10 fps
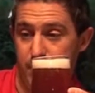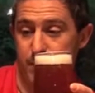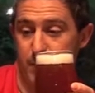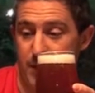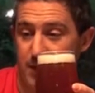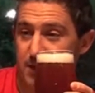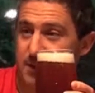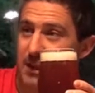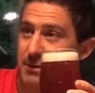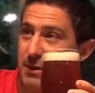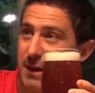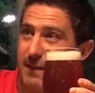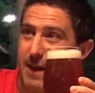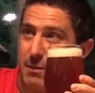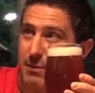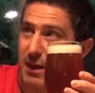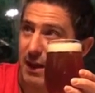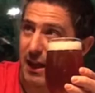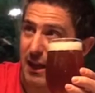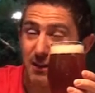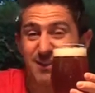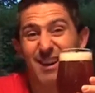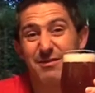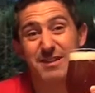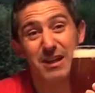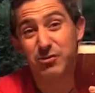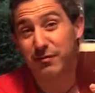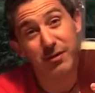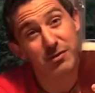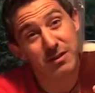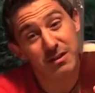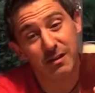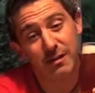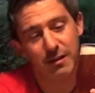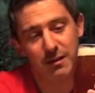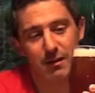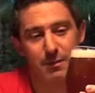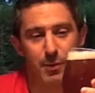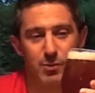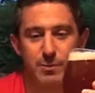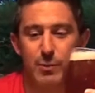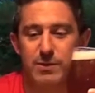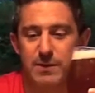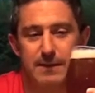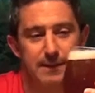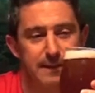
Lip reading: A bit of sediment in there, but then again, I don't have centrifuges like the Posh Boys.